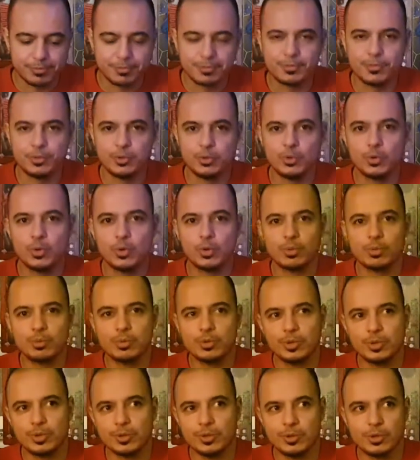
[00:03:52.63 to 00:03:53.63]
normal
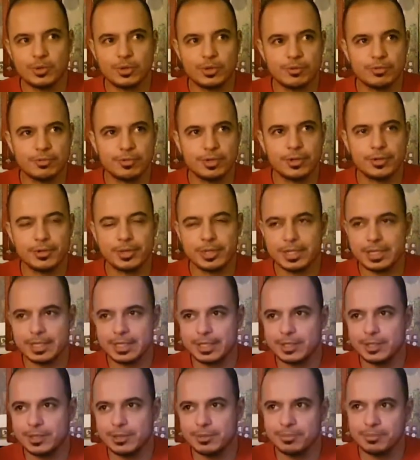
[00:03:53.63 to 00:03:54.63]
or
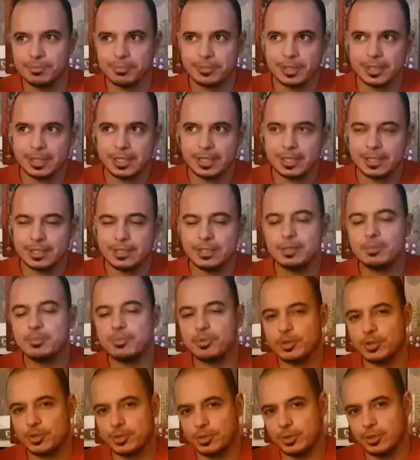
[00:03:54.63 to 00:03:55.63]
very
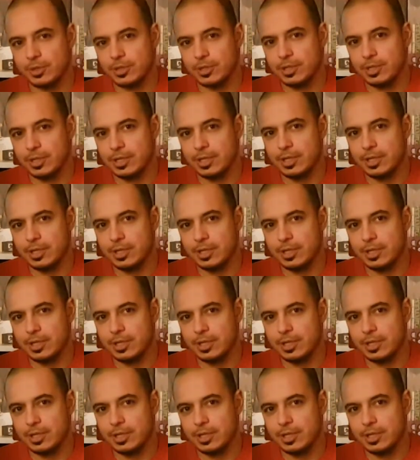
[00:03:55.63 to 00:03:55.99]
typical